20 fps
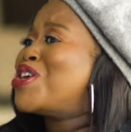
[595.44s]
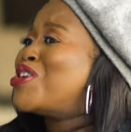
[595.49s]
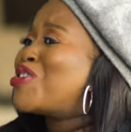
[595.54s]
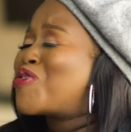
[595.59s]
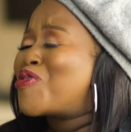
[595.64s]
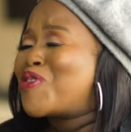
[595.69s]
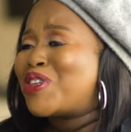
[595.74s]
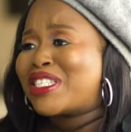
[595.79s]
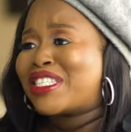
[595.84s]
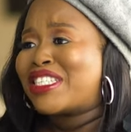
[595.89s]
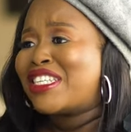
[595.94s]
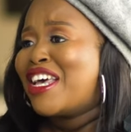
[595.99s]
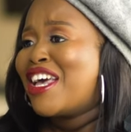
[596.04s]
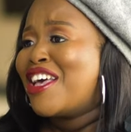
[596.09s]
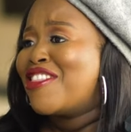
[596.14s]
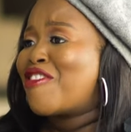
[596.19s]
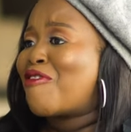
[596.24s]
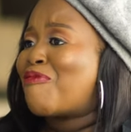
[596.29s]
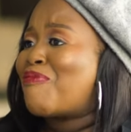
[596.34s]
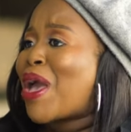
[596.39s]
Pinterest.
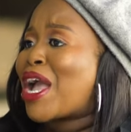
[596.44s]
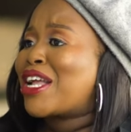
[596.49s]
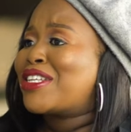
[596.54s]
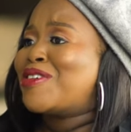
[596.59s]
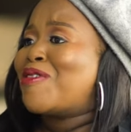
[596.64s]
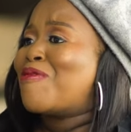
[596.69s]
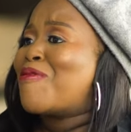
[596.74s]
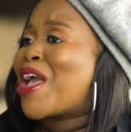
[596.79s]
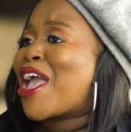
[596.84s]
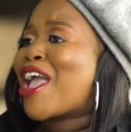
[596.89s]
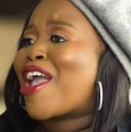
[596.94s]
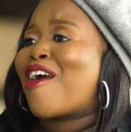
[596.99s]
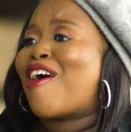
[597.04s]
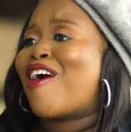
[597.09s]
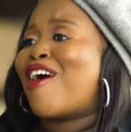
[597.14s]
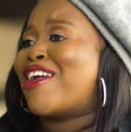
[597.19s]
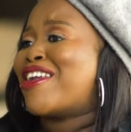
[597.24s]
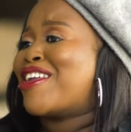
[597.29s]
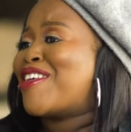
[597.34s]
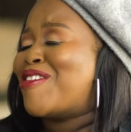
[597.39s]
They've packed away
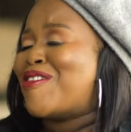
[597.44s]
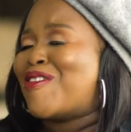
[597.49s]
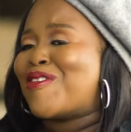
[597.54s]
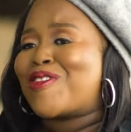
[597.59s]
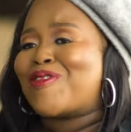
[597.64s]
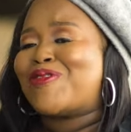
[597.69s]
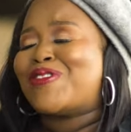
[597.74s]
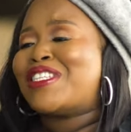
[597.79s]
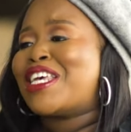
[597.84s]
on, you know, they've